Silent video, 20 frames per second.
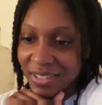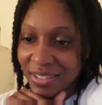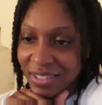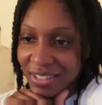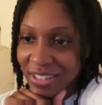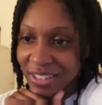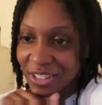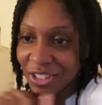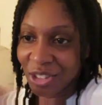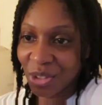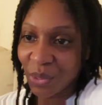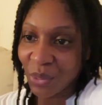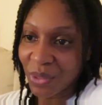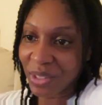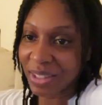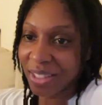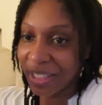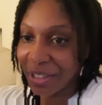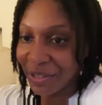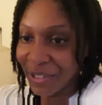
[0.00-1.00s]
Because there's
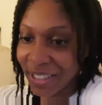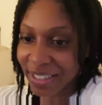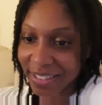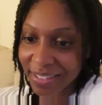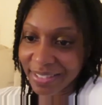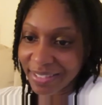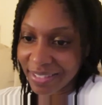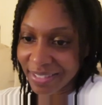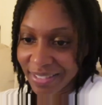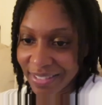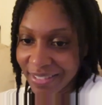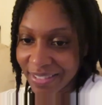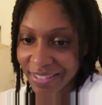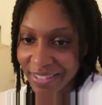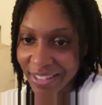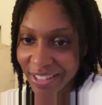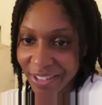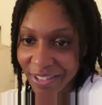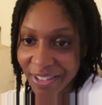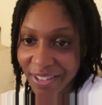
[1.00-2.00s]
one like right
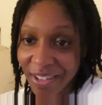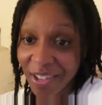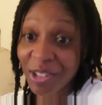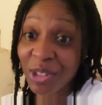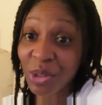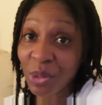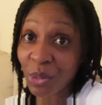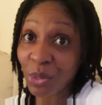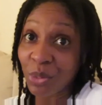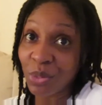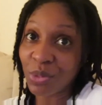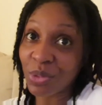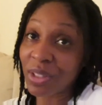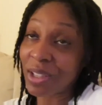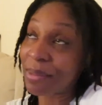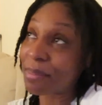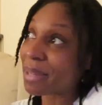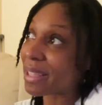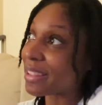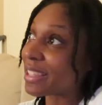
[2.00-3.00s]
there. Also
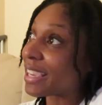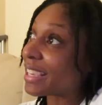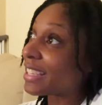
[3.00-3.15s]
stopped by the